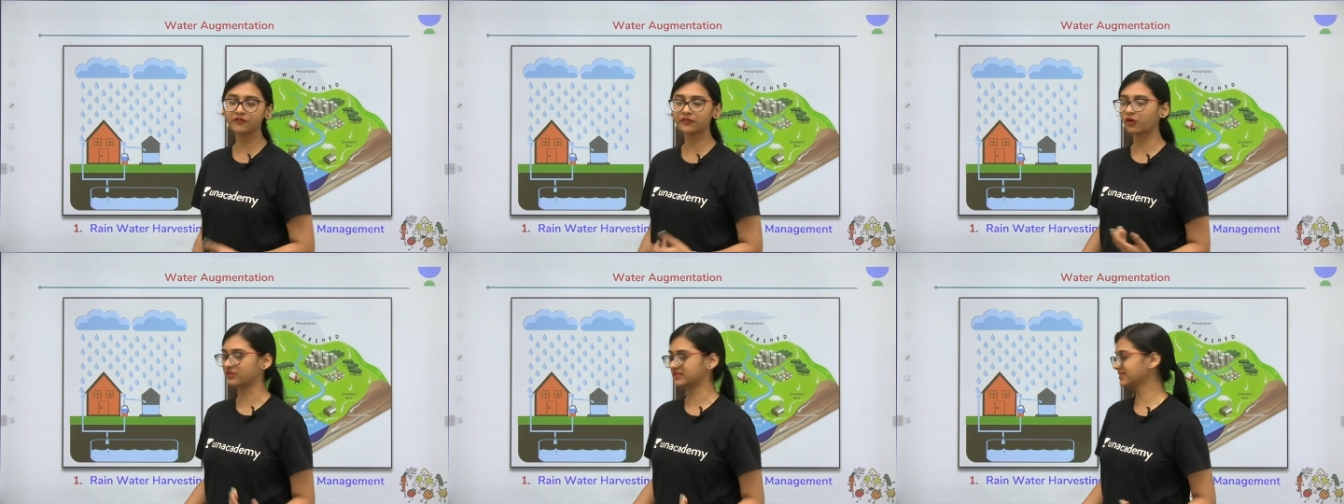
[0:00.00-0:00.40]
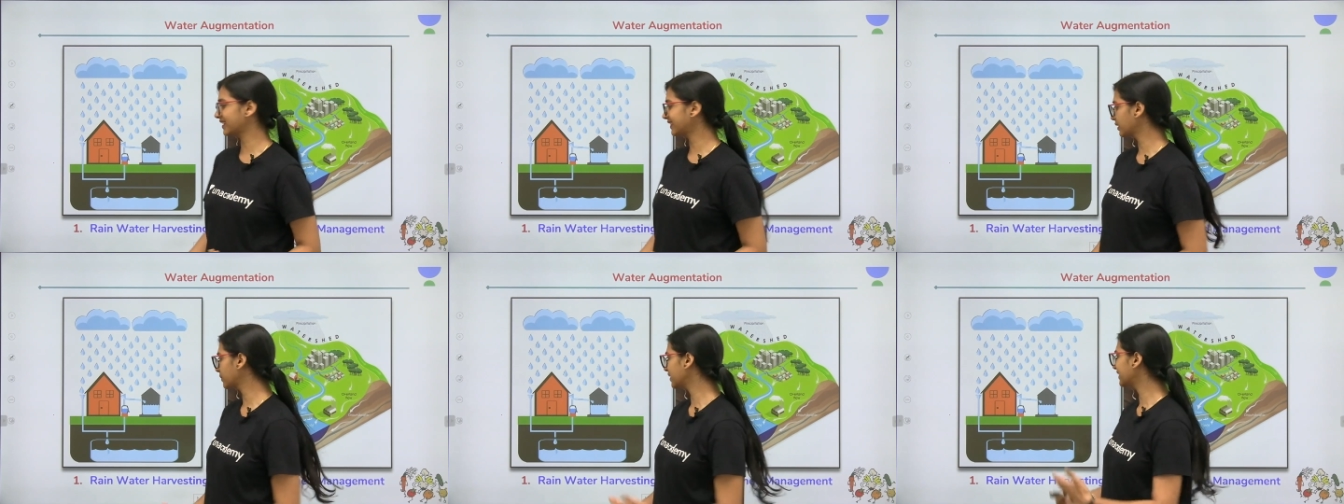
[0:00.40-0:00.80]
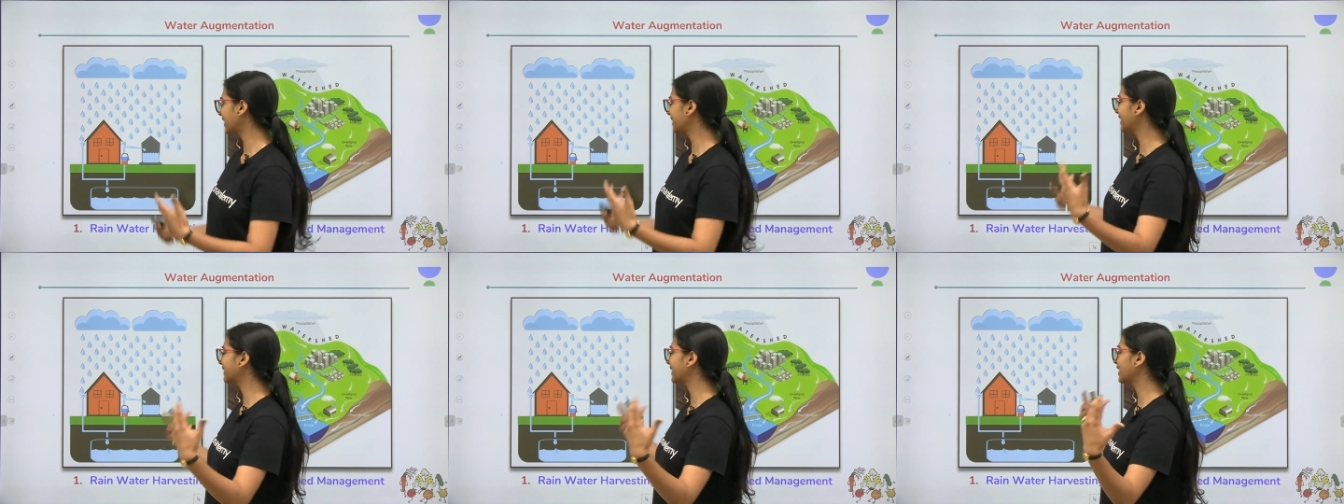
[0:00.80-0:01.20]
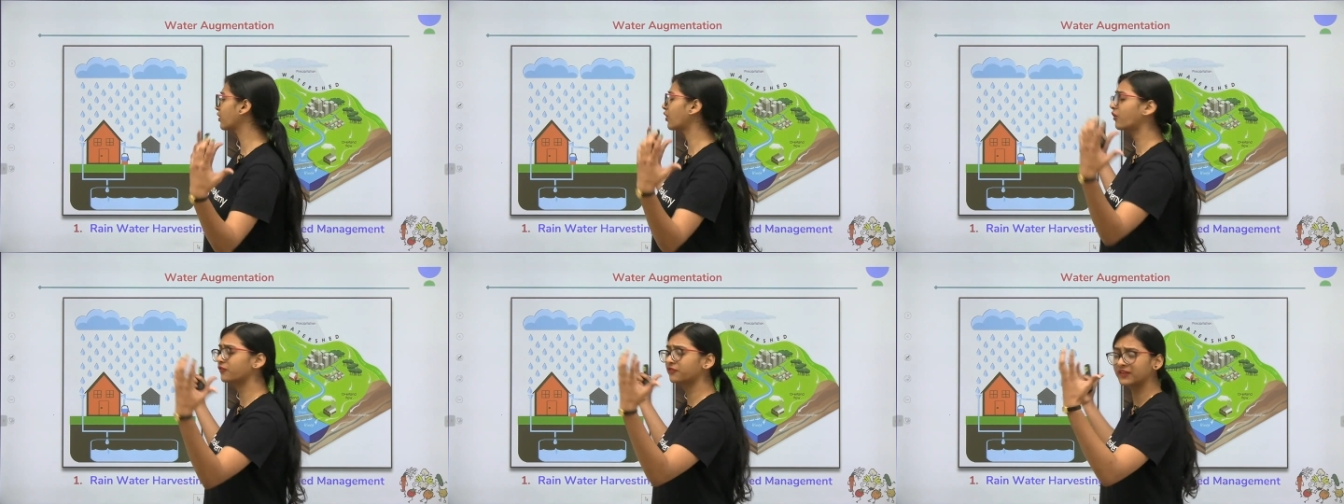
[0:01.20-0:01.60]
Of course, nothing but
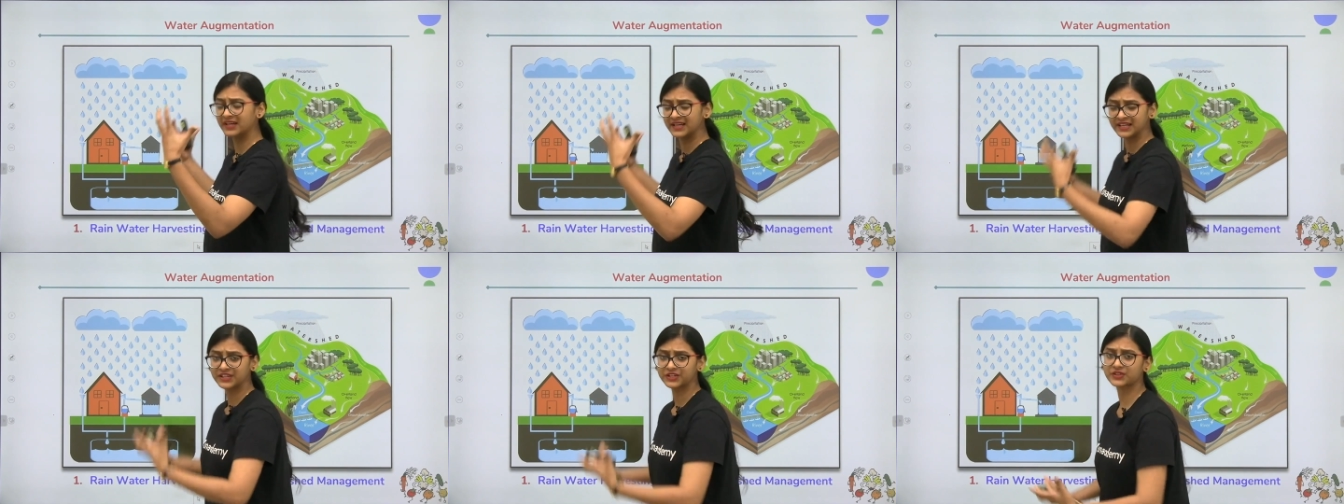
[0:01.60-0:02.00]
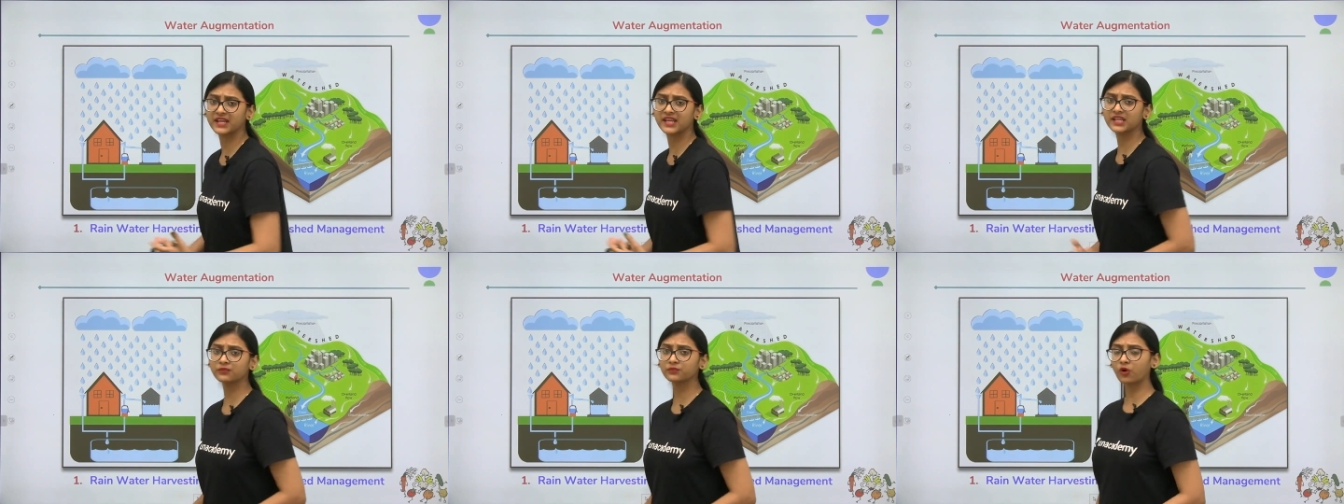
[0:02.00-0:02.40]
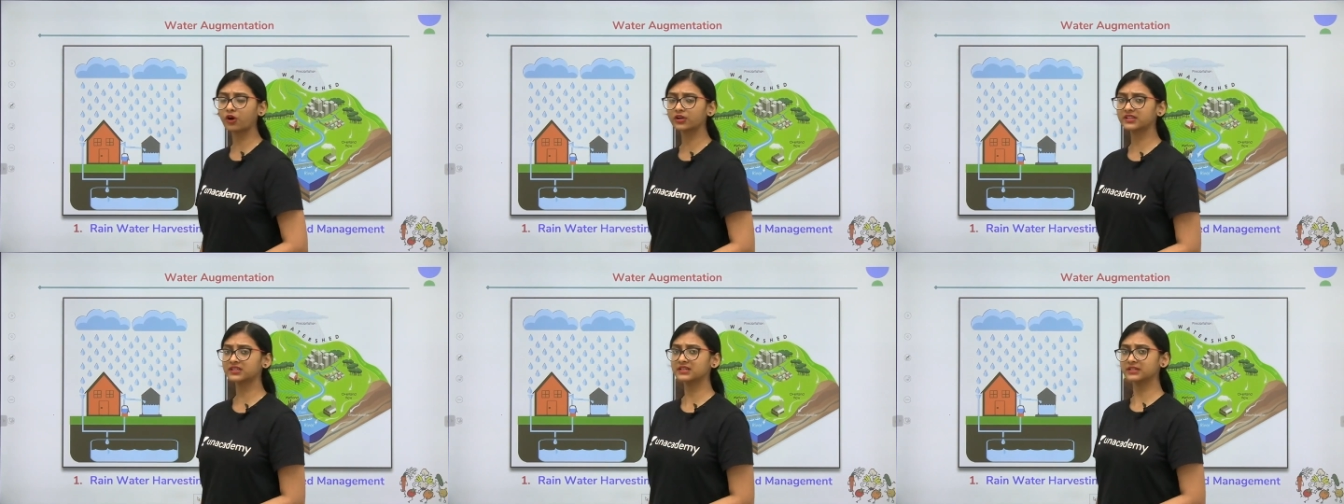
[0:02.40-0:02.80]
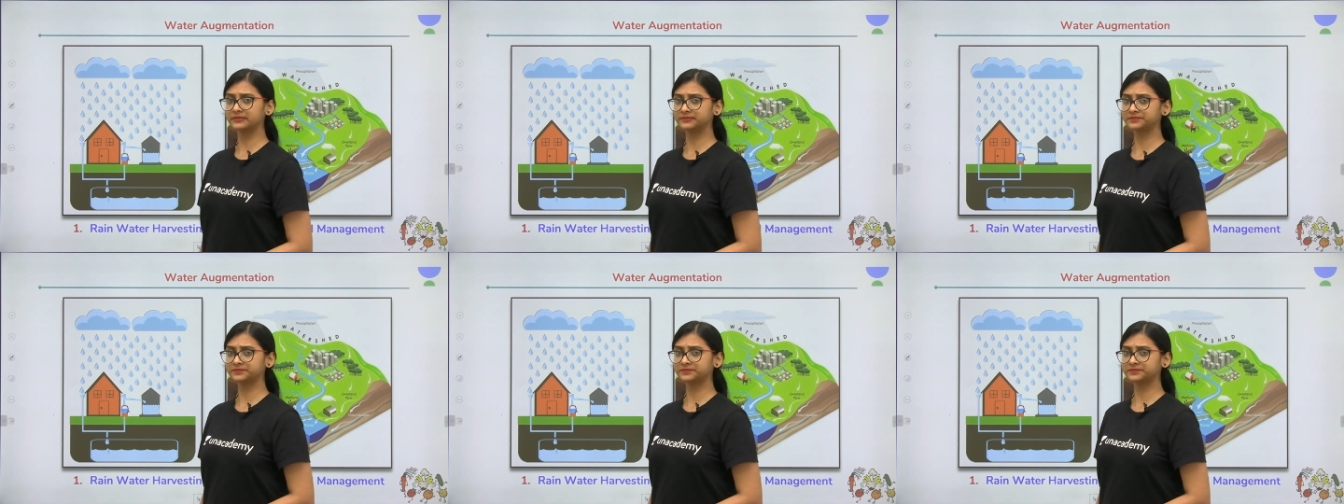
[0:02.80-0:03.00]
collecting of rainwater.